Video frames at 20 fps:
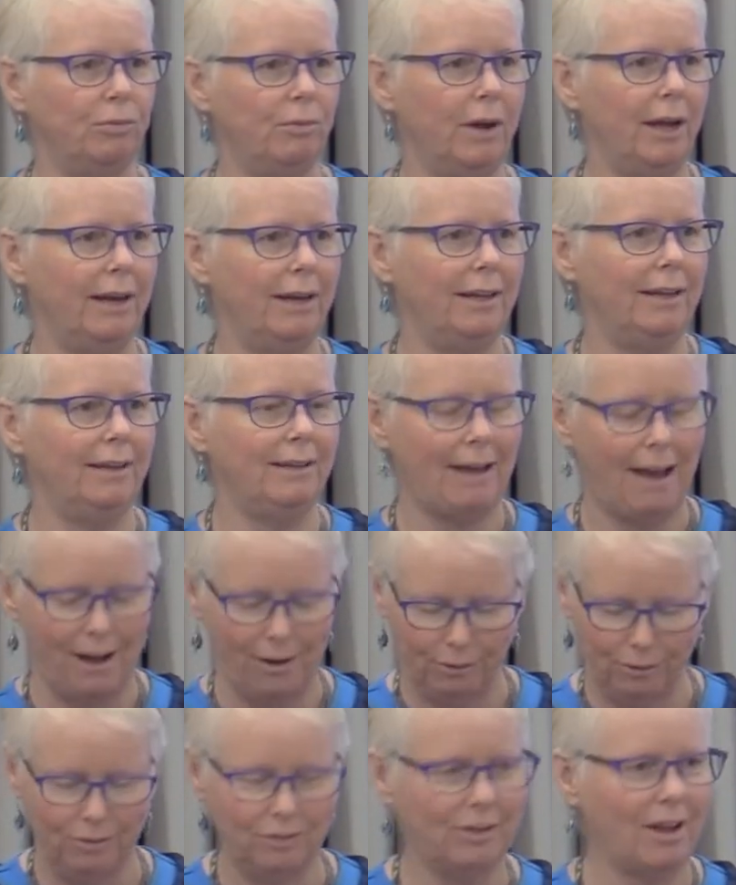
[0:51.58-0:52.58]
ready
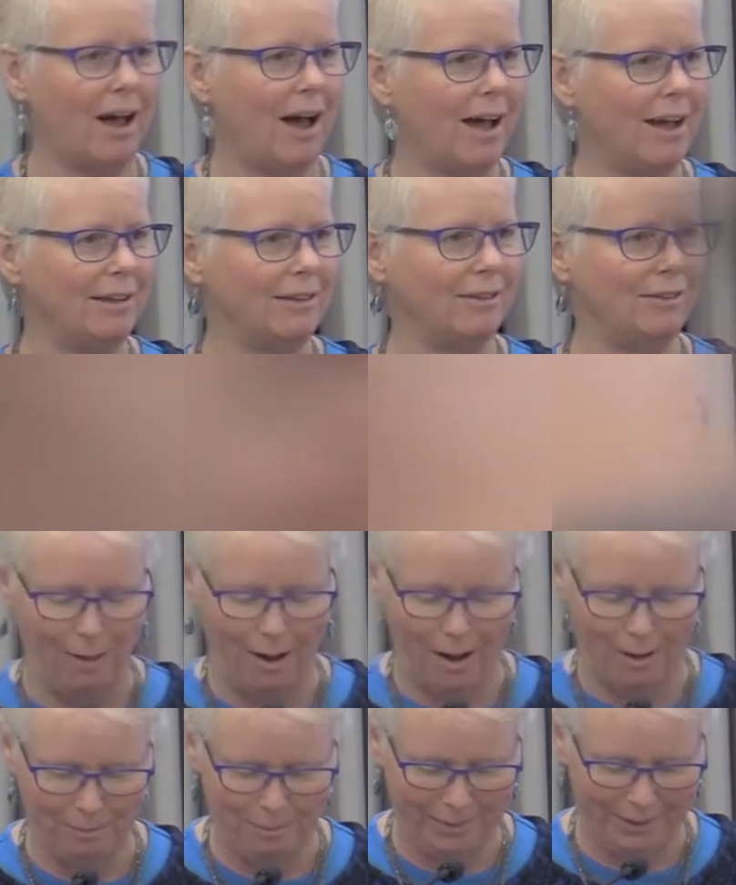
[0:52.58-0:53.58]
outside, so
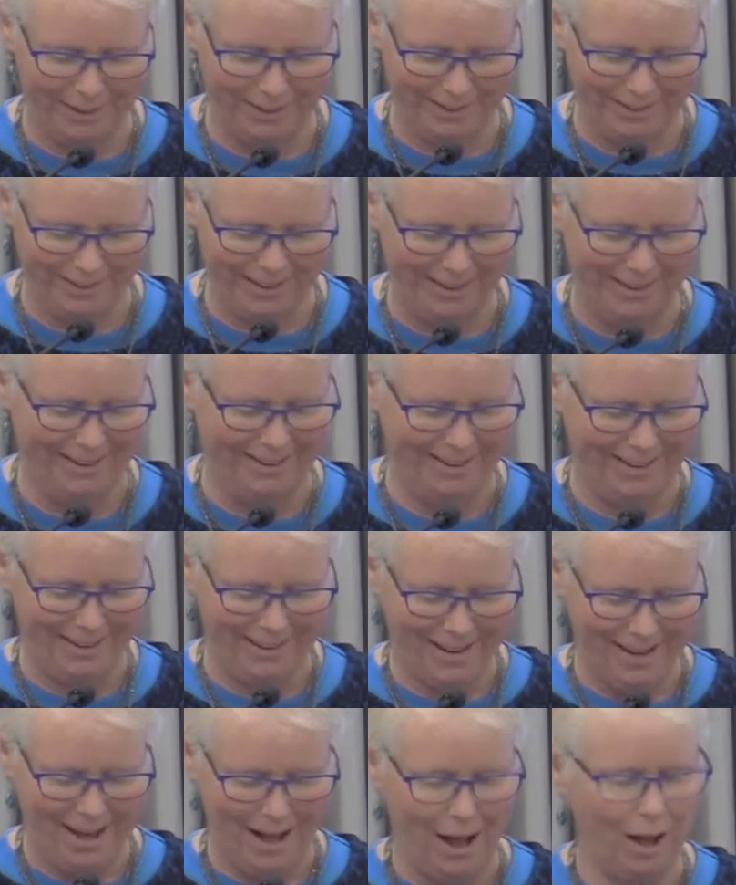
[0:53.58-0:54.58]
I'll be
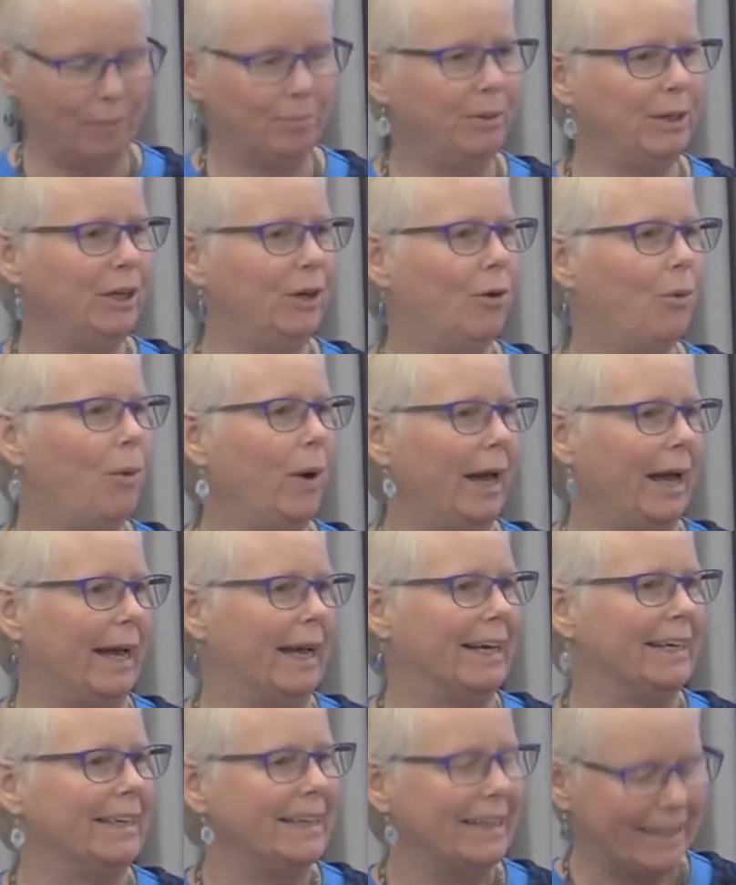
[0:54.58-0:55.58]

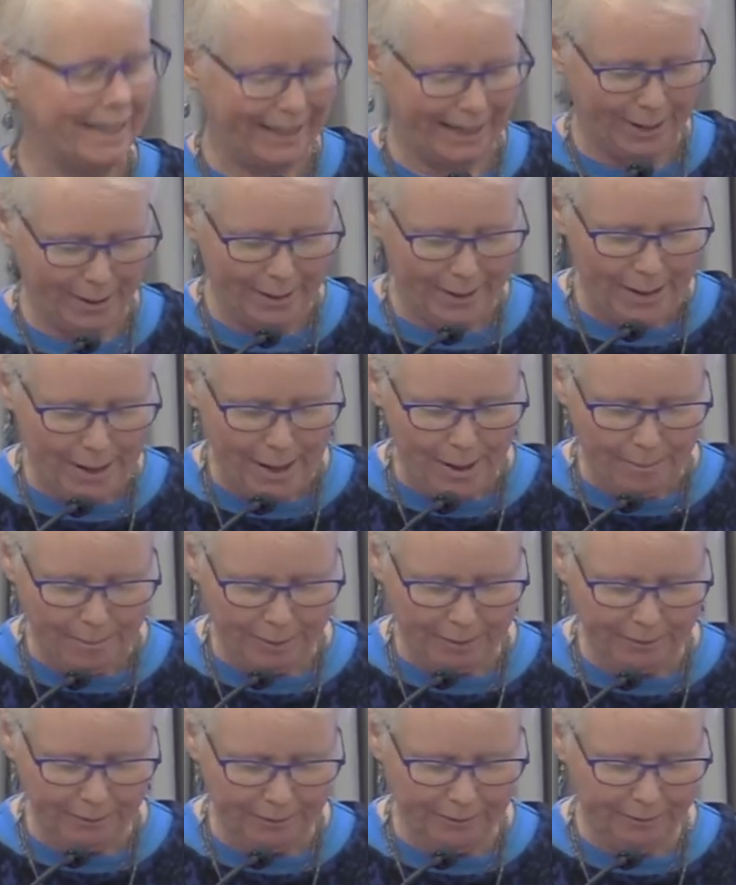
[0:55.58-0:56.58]
quick.
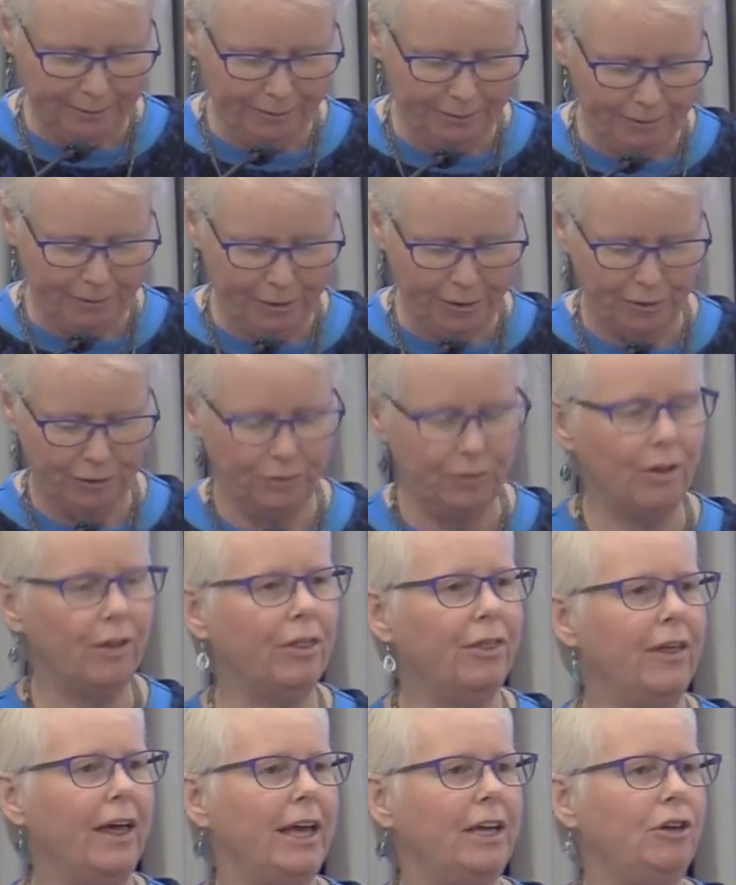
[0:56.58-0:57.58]
But first of all,
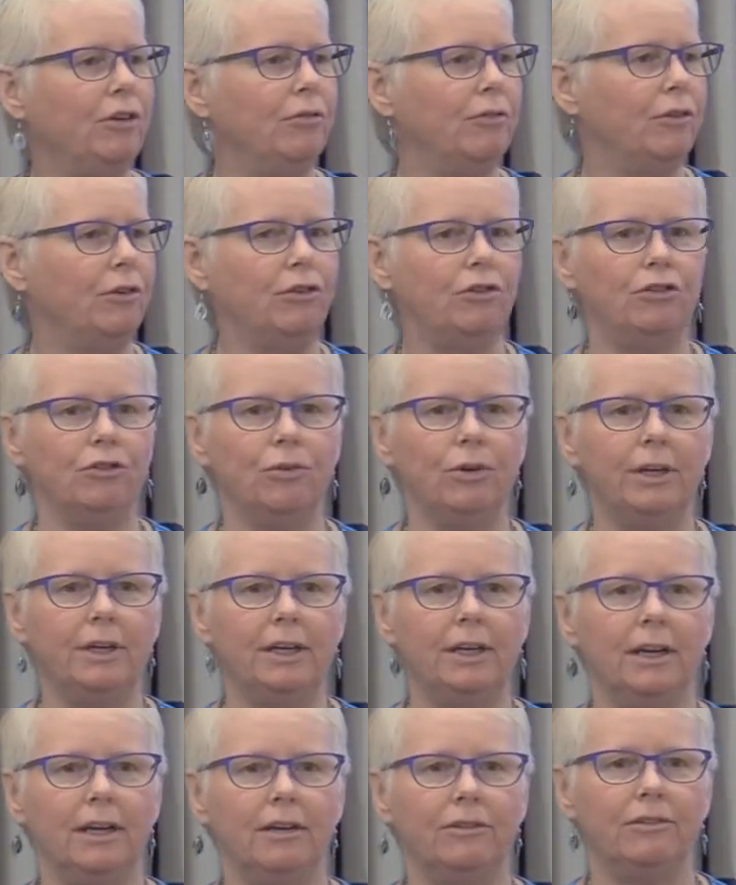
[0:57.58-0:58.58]
thank you for
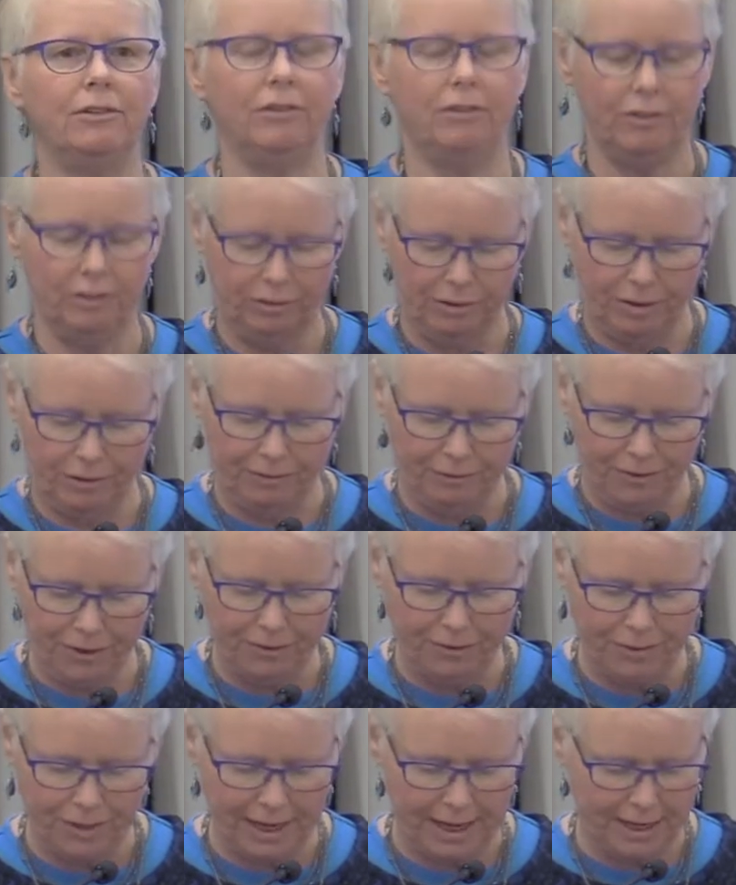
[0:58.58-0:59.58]
joining us. This is the
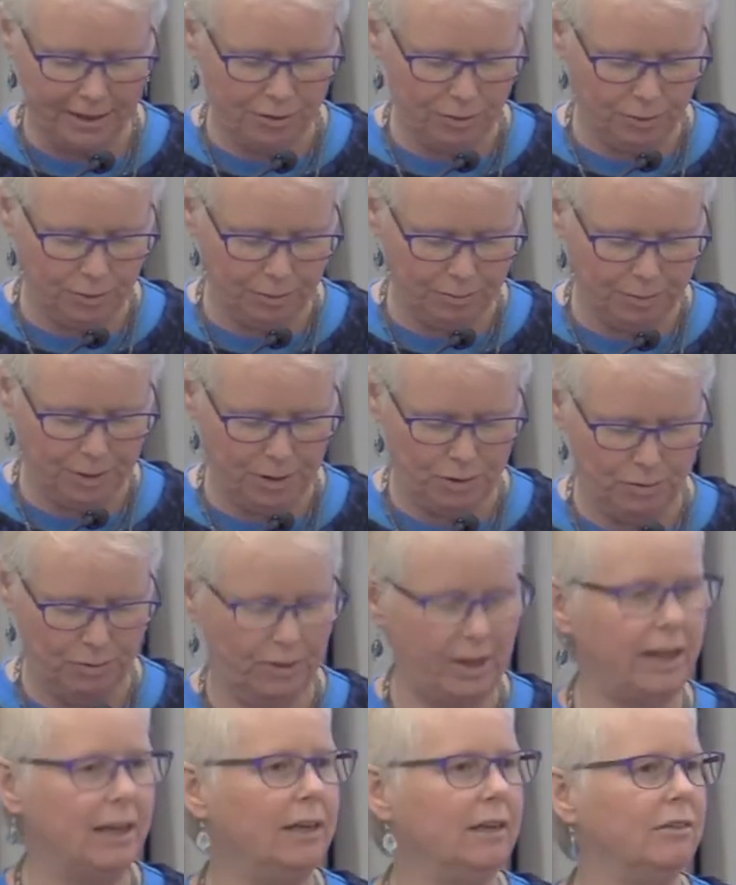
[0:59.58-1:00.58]
5th annual BU
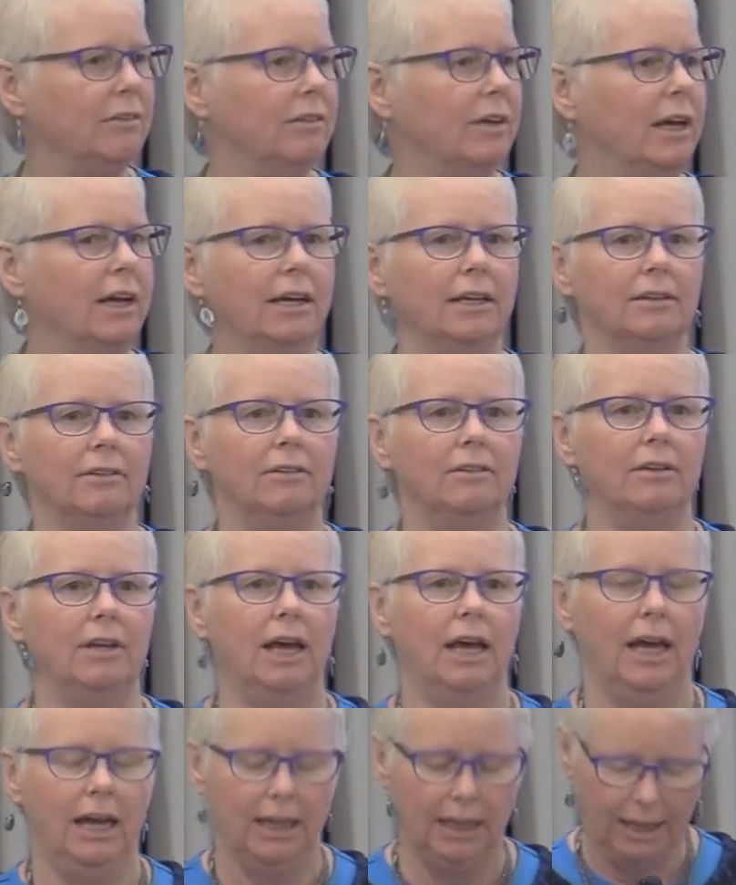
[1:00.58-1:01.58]
Data Science
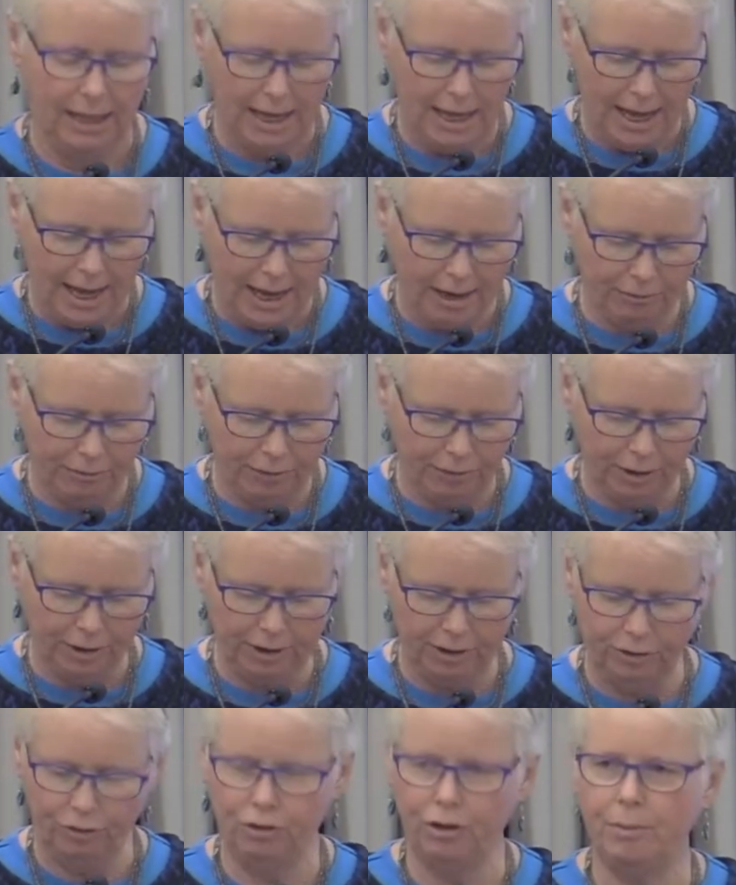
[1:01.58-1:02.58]
Day, and for
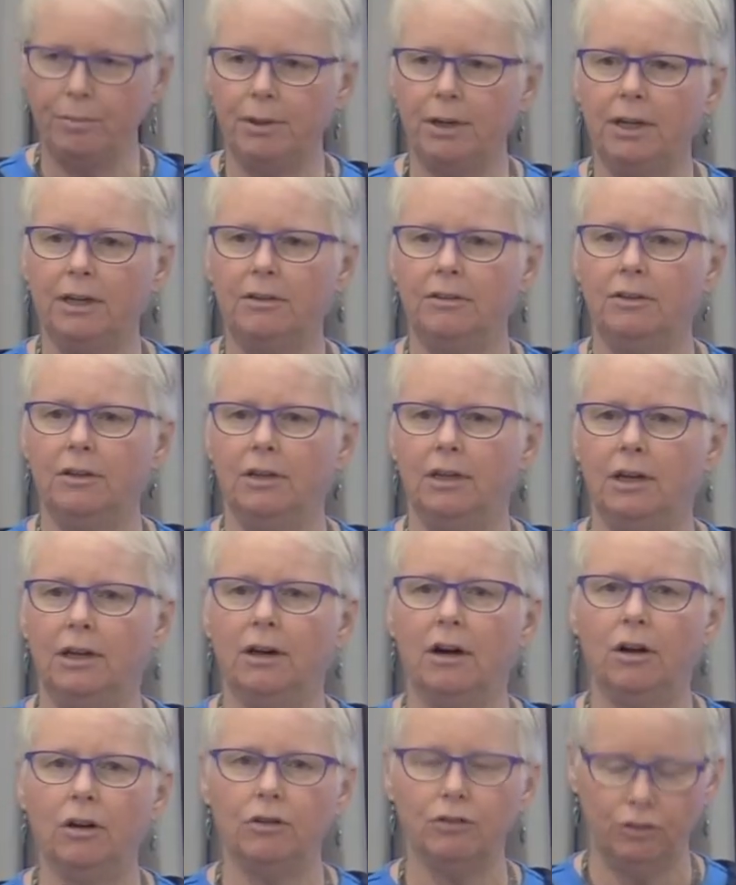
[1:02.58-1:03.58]
contributing to the
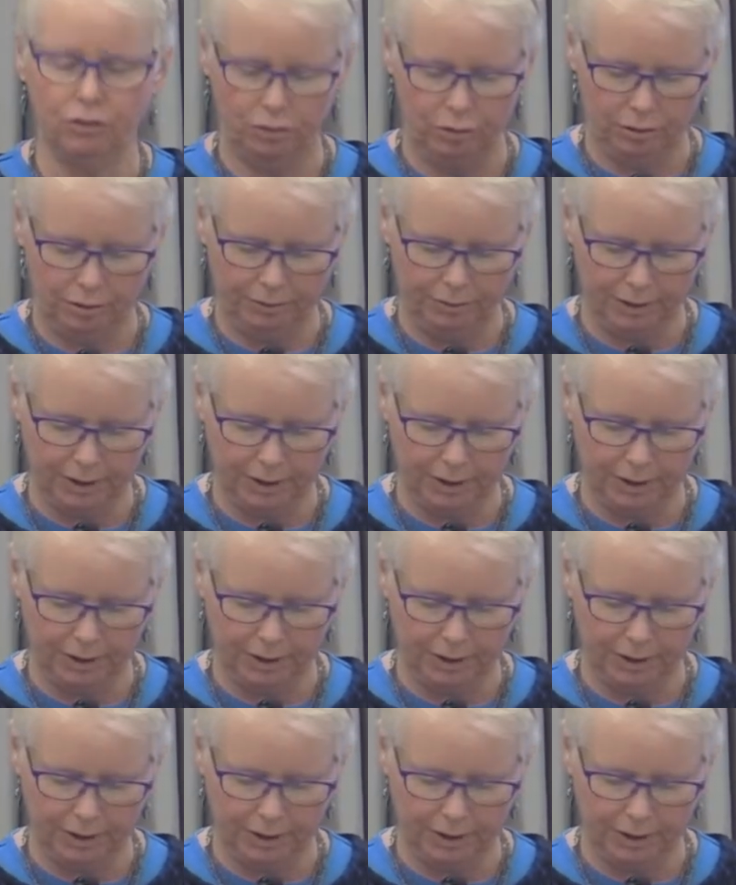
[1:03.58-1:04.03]
culture of